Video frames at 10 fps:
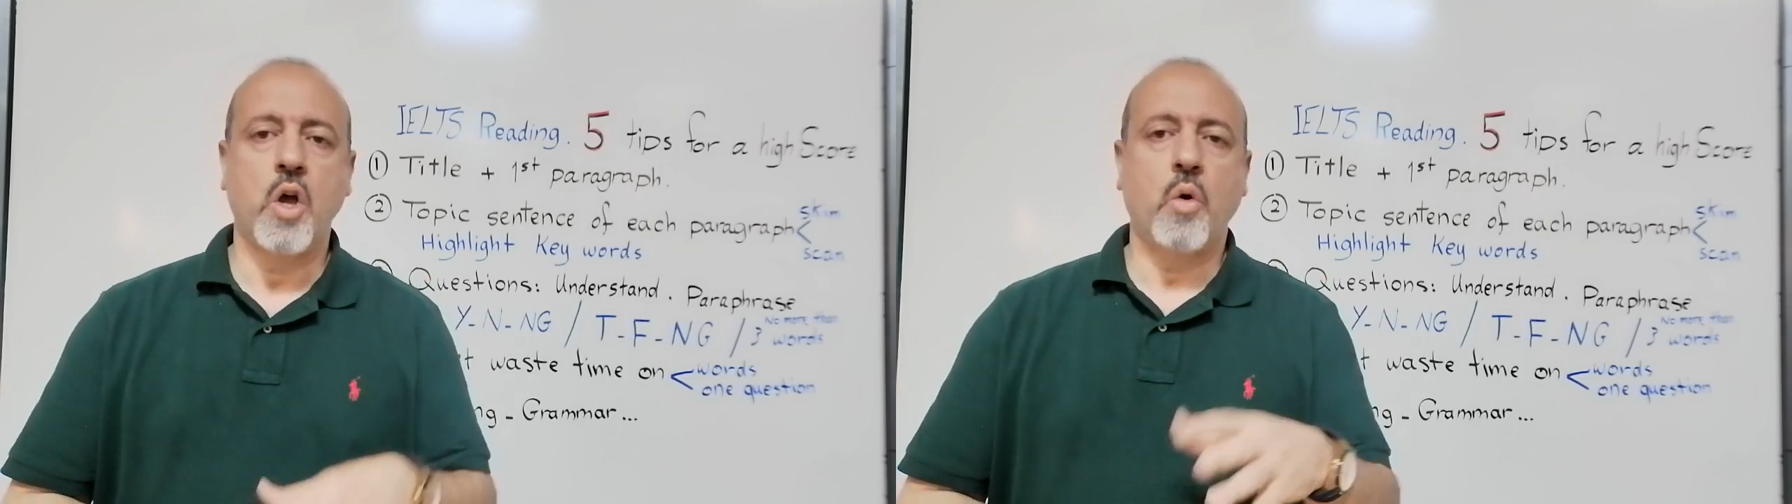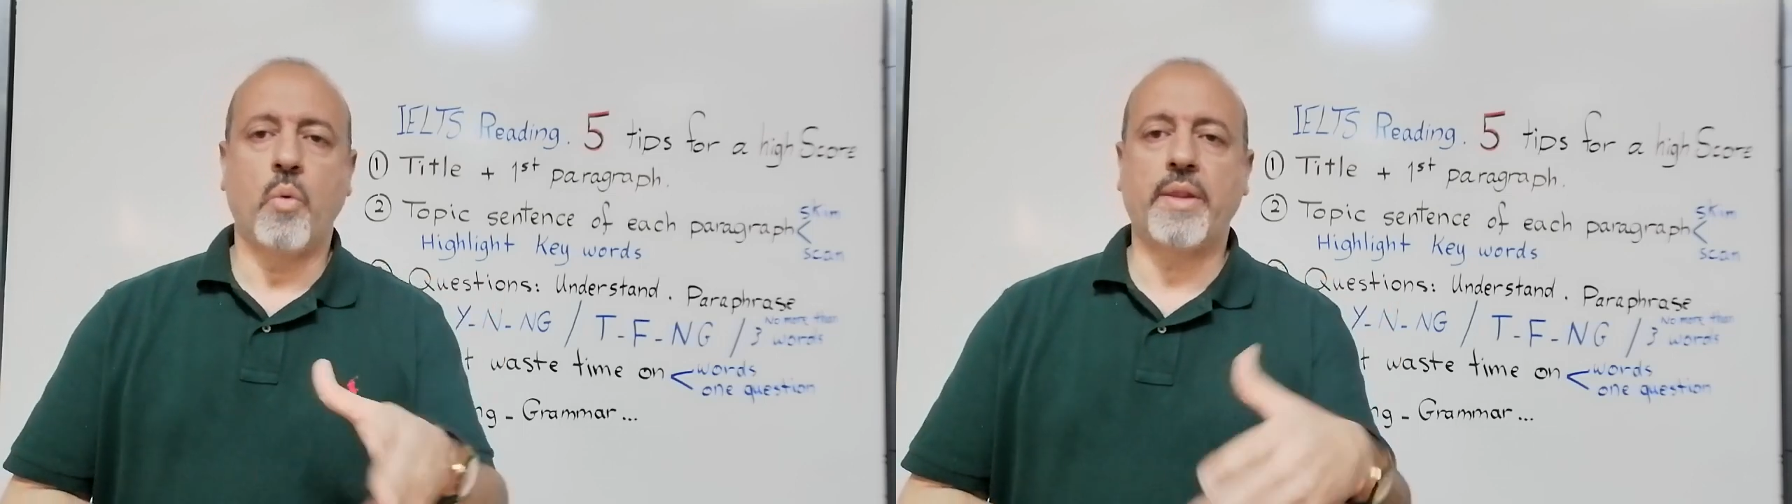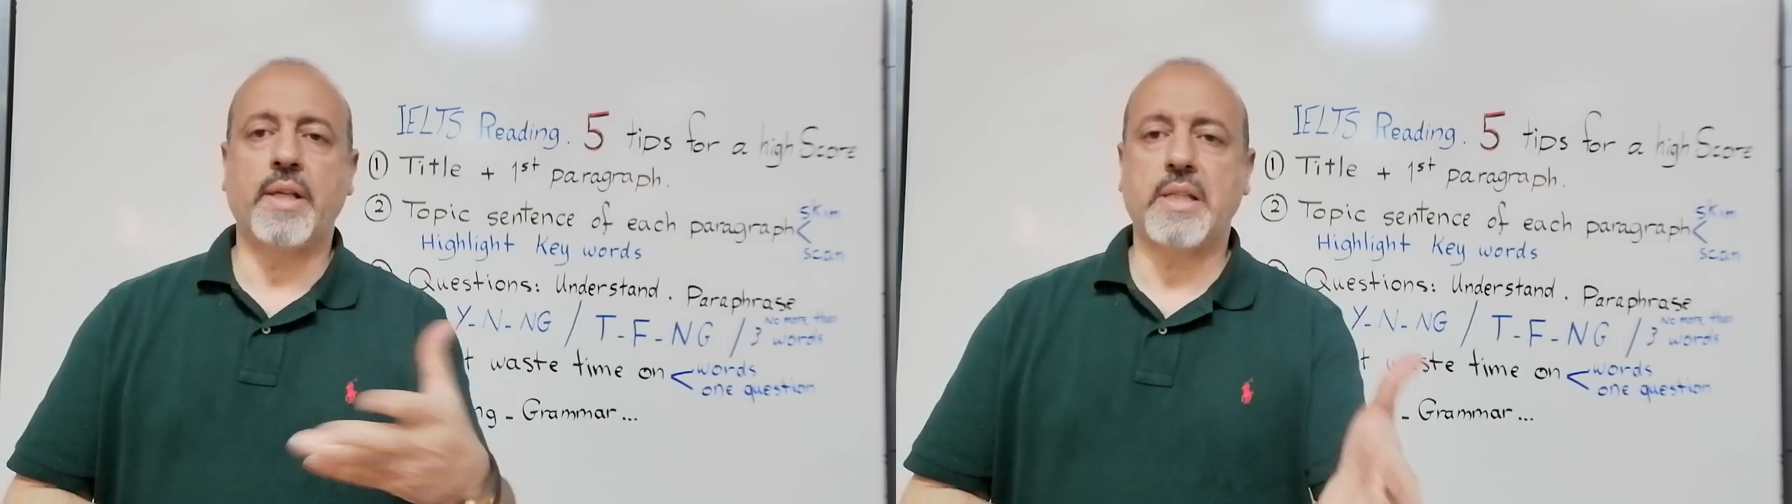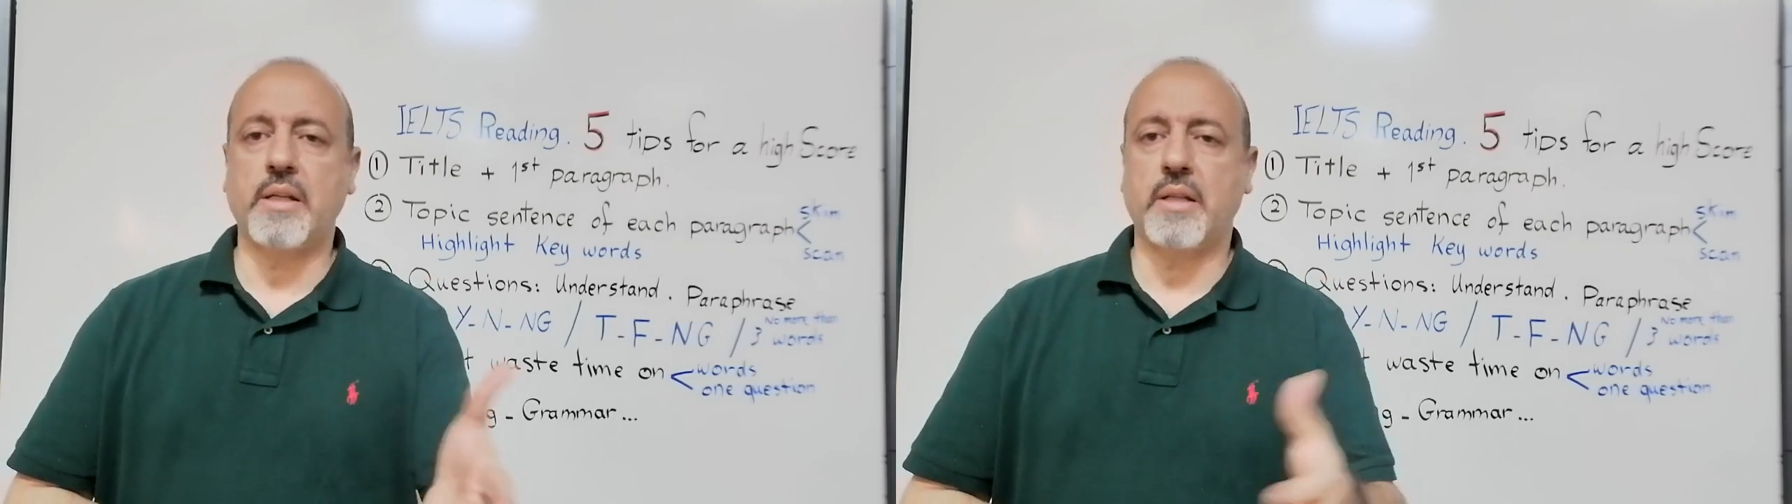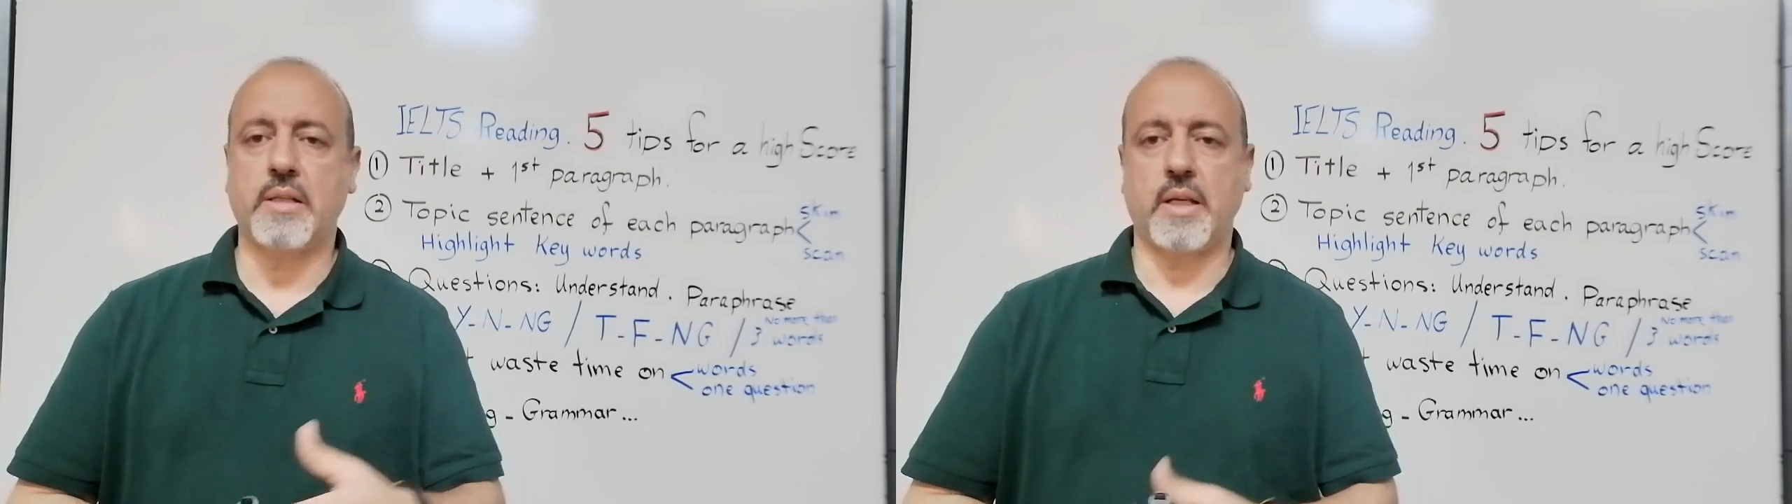what the
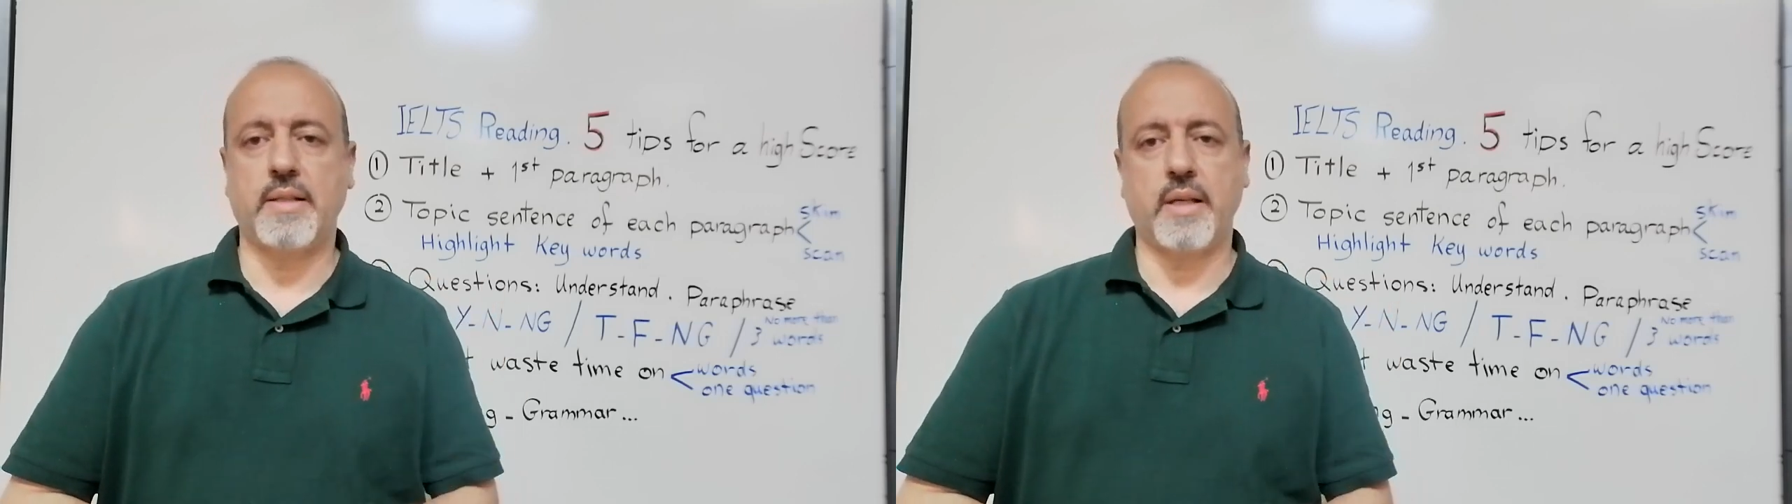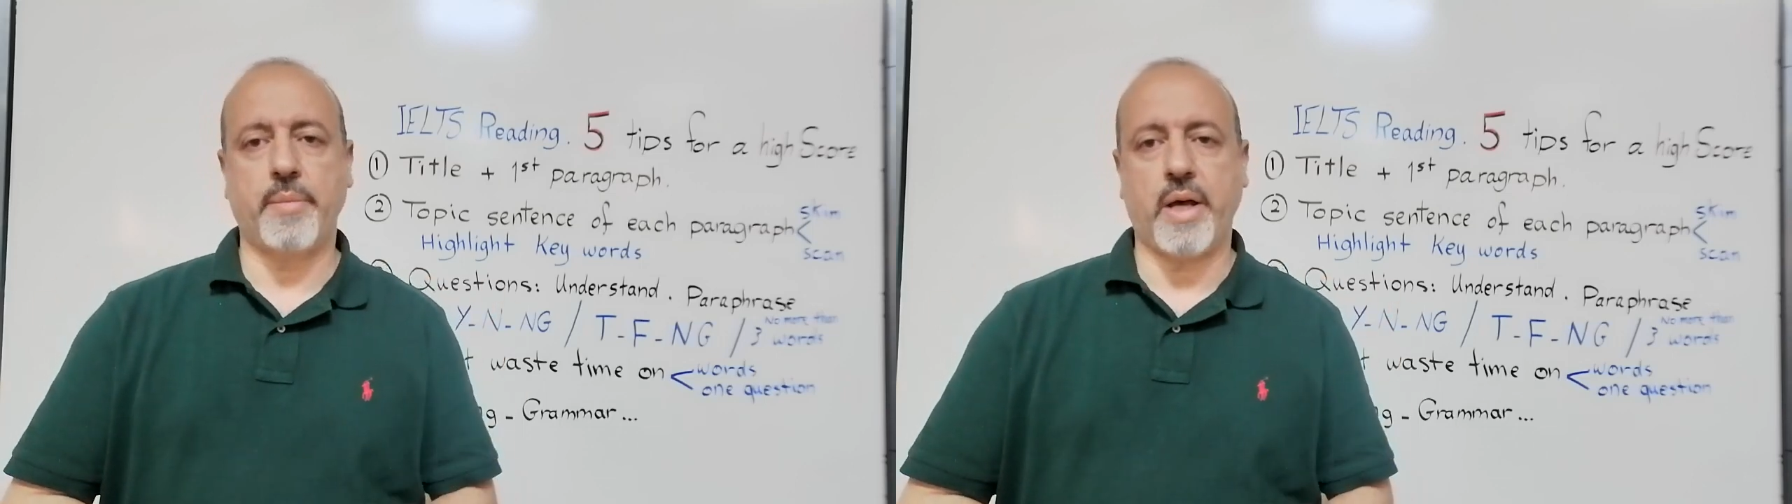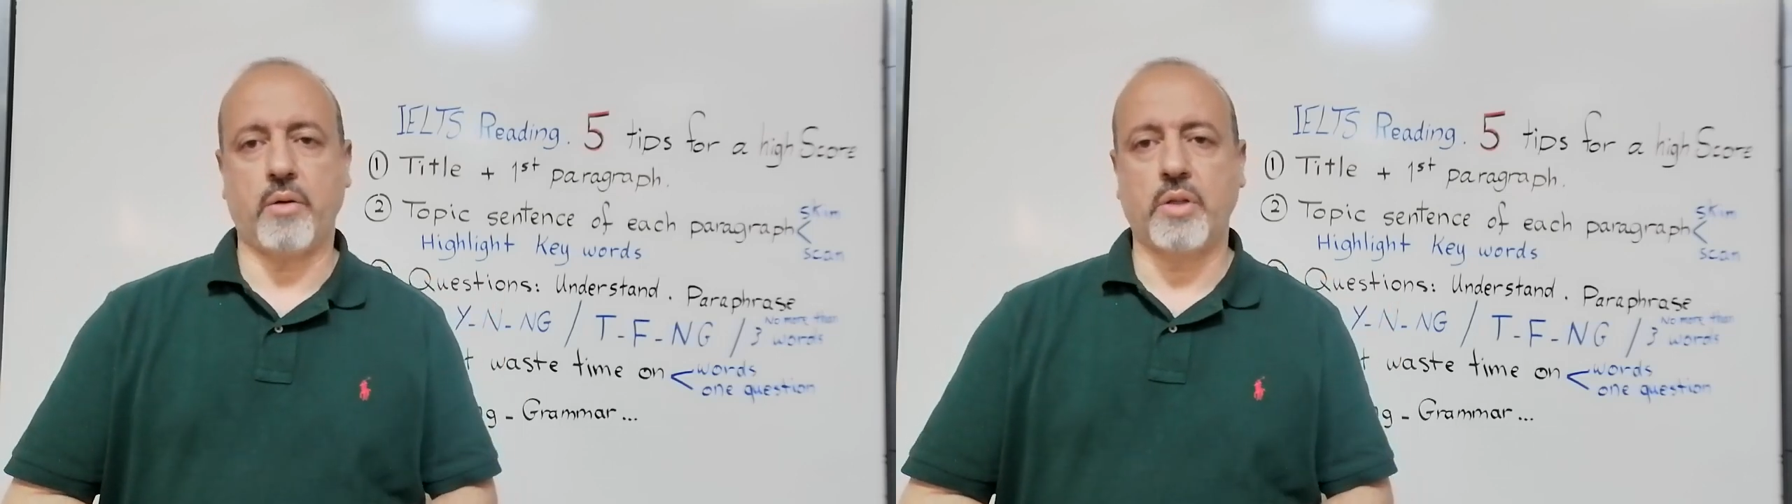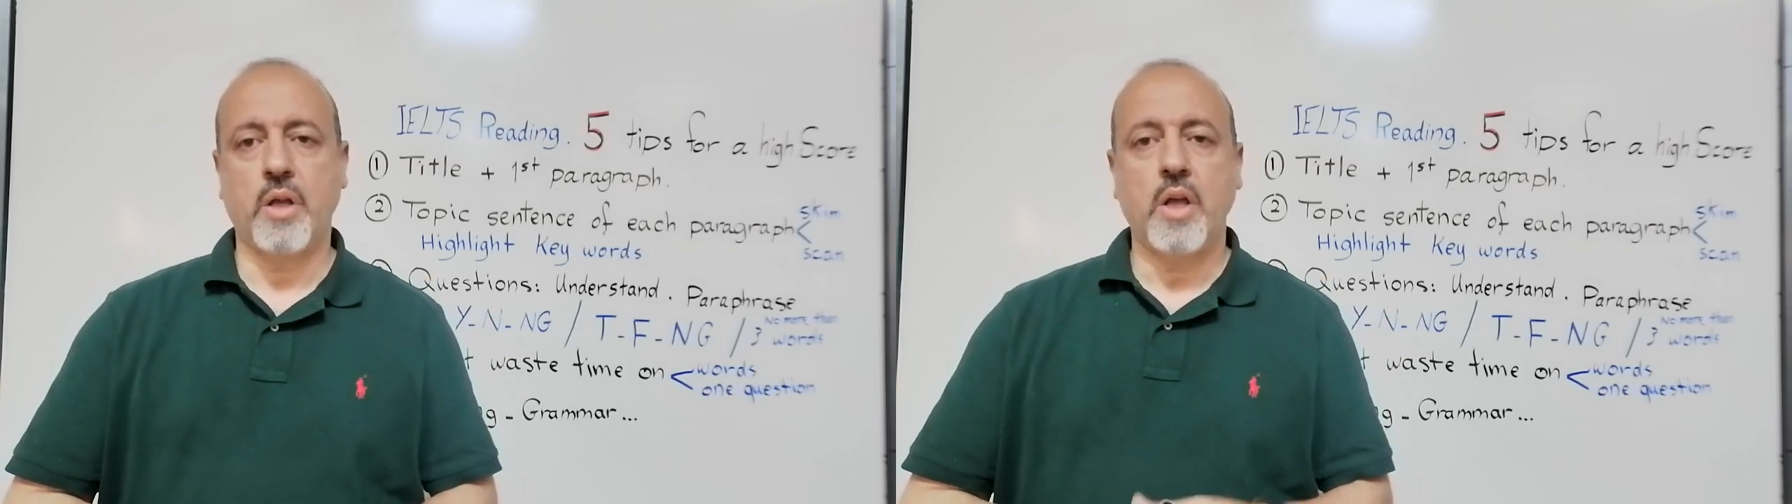sentence is about.